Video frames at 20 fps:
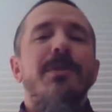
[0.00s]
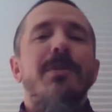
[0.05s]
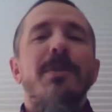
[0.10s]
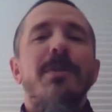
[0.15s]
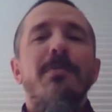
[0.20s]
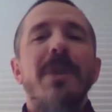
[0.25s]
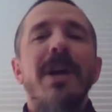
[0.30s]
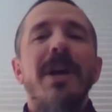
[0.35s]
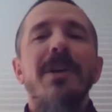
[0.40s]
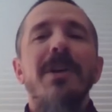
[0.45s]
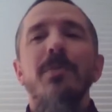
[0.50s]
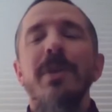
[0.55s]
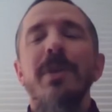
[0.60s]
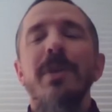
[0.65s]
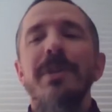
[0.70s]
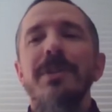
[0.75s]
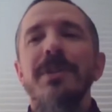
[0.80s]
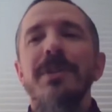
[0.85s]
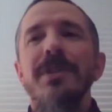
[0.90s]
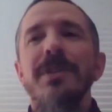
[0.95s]
the mild
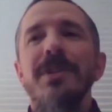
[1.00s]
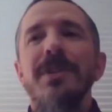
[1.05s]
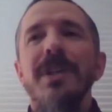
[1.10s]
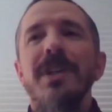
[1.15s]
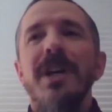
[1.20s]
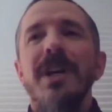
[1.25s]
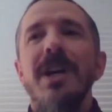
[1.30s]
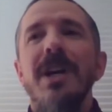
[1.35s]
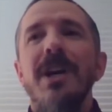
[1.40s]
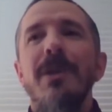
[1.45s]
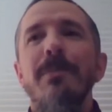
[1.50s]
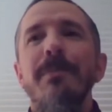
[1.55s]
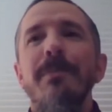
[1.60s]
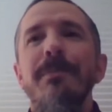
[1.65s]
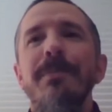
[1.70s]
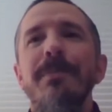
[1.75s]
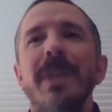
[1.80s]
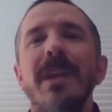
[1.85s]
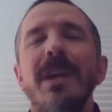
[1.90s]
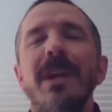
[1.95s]
winters.
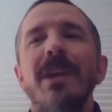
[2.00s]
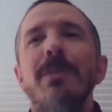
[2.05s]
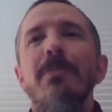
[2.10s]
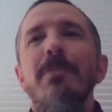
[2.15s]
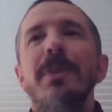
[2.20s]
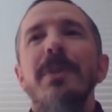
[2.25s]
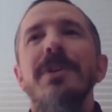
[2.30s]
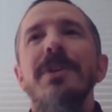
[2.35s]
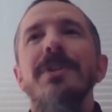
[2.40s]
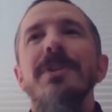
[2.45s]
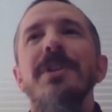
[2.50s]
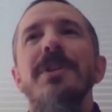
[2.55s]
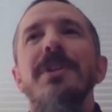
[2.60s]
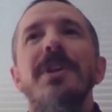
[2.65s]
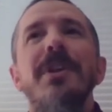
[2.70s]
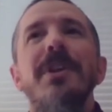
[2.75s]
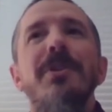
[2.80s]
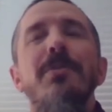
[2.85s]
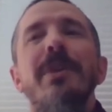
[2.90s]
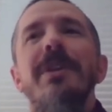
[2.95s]
Um, but there's
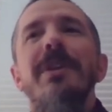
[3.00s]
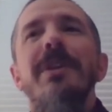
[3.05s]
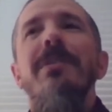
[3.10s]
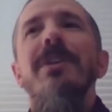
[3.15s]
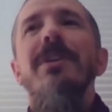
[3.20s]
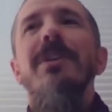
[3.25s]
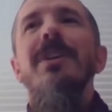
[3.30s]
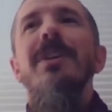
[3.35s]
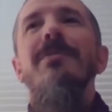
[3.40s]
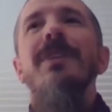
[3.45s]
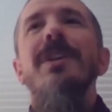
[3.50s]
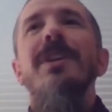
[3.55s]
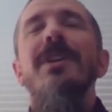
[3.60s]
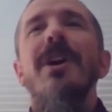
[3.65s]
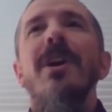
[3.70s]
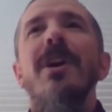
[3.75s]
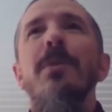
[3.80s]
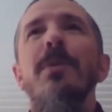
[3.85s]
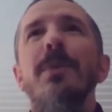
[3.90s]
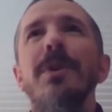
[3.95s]
another way to think of it.
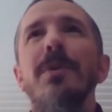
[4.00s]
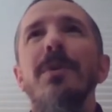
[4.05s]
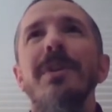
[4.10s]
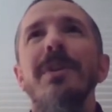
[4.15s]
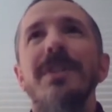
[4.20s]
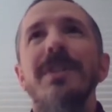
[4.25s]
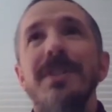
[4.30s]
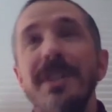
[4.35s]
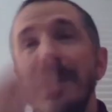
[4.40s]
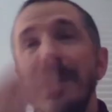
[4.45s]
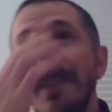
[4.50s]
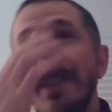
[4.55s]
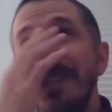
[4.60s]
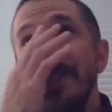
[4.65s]
Are we going to see these